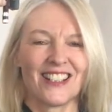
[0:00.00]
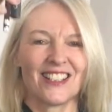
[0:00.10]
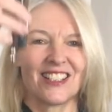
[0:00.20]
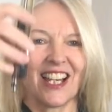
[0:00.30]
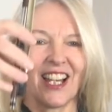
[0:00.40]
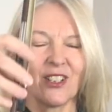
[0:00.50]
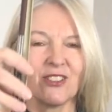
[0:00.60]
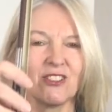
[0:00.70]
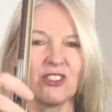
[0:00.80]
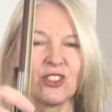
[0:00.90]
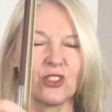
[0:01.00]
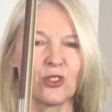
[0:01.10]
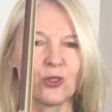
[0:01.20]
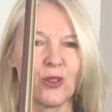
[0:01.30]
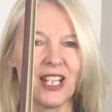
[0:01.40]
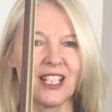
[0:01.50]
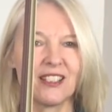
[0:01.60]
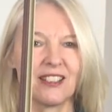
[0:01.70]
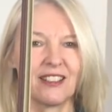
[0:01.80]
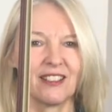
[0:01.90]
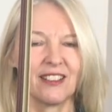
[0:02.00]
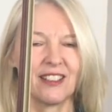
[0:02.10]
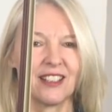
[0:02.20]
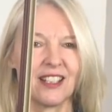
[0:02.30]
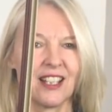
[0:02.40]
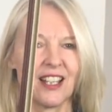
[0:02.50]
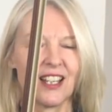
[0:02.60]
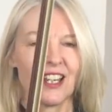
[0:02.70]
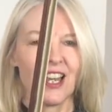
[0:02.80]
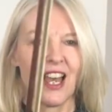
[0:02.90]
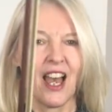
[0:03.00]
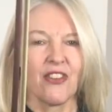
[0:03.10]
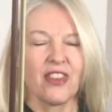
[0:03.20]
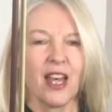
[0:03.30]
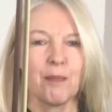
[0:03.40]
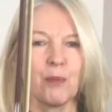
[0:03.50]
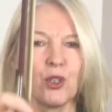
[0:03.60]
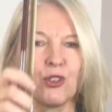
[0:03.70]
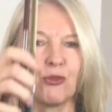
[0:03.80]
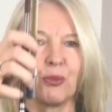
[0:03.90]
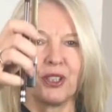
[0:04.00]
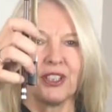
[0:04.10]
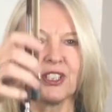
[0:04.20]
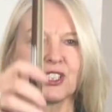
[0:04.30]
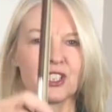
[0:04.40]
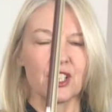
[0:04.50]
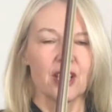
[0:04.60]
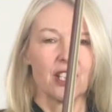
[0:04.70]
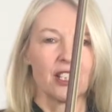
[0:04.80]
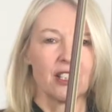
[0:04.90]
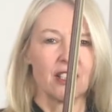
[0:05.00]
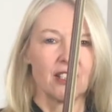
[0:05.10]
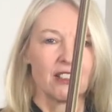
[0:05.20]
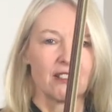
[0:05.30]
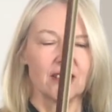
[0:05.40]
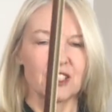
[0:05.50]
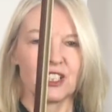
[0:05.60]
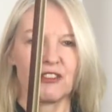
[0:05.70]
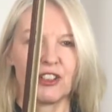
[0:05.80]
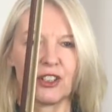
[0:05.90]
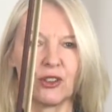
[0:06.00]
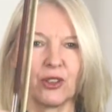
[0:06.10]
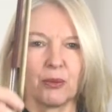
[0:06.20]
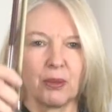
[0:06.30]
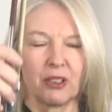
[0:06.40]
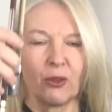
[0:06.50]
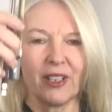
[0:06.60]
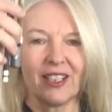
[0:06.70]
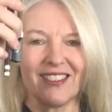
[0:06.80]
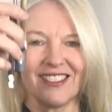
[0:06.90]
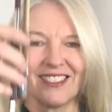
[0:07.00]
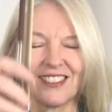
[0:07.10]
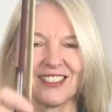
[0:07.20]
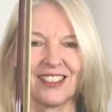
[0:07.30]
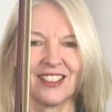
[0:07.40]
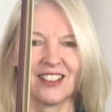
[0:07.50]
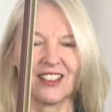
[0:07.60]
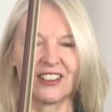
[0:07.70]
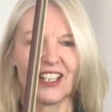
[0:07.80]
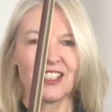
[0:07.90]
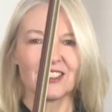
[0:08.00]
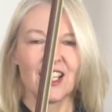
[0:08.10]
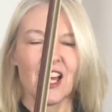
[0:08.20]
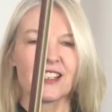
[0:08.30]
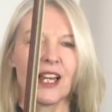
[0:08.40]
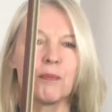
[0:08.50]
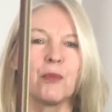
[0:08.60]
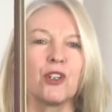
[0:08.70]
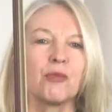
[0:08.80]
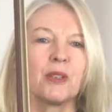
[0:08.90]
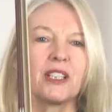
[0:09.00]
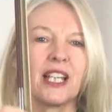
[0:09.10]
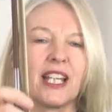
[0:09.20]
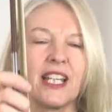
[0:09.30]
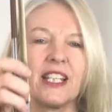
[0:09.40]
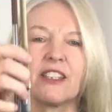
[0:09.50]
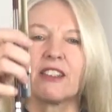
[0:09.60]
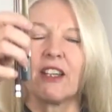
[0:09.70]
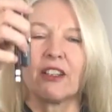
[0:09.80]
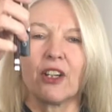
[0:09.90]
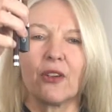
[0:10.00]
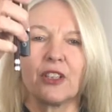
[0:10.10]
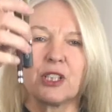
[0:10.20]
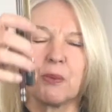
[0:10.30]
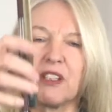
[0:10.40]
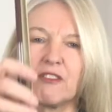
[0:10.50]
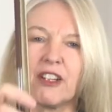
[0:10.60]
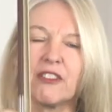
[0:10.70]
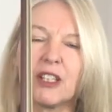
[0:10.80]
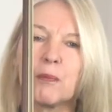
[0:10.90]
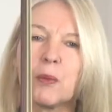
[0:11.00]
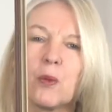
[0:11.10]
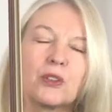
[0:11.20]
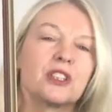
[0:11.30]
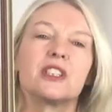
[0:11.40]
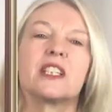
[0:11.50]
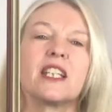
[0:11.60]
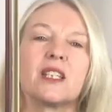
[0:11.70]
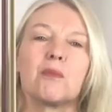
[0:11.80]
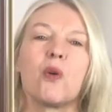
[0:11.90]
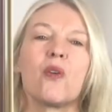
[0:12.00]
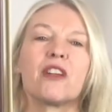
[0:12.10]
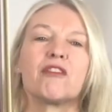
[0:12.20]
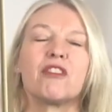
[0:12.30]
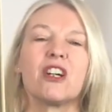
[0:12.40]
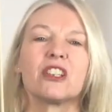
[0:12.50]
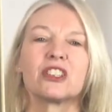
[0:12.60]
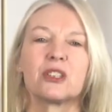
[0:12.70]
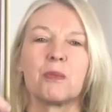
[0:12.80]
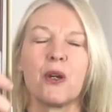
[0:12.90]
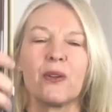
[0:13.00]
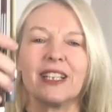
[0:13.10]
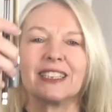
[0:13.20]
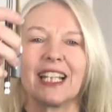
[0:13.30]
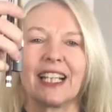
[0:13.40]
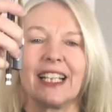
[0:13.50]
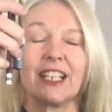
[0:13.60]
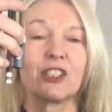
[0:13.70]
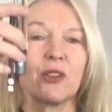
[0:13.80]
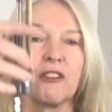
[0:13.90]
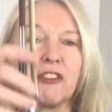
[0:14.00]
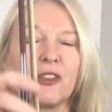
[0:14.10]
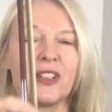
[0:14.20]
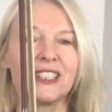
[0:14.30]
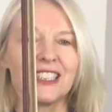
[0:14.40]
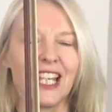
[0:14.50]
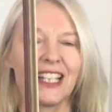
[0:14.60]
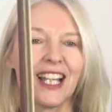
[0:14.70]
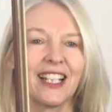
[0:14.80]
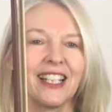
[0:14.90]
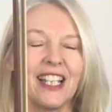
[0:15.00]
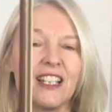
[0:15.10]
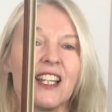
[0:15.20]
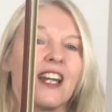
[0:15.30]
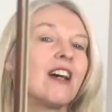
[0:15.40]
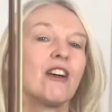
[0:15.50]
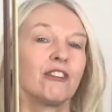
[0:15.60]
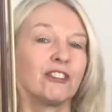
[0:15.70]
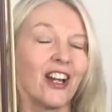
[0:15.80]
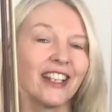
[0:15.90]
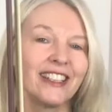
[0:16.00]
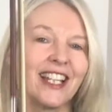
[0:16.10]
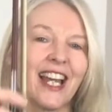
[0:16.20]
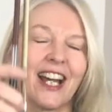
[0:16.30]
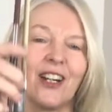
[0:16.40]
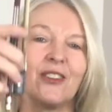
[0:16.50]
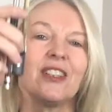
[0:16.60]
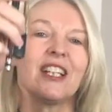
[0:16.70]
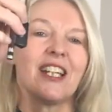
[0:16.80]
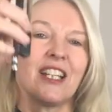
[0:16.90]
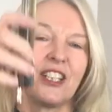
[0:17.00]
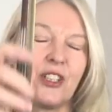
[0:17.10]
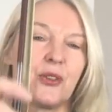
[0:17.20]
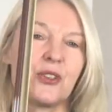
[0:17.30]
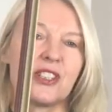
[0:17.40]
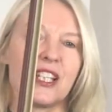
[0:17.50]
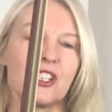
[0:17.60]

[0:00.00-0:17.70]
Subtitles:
down, straighten. And that movement, let's see if you can do it a bit quicker, like that. That movement is going to be very important in the more advanced bowing technique. So if you can take that in right now, you set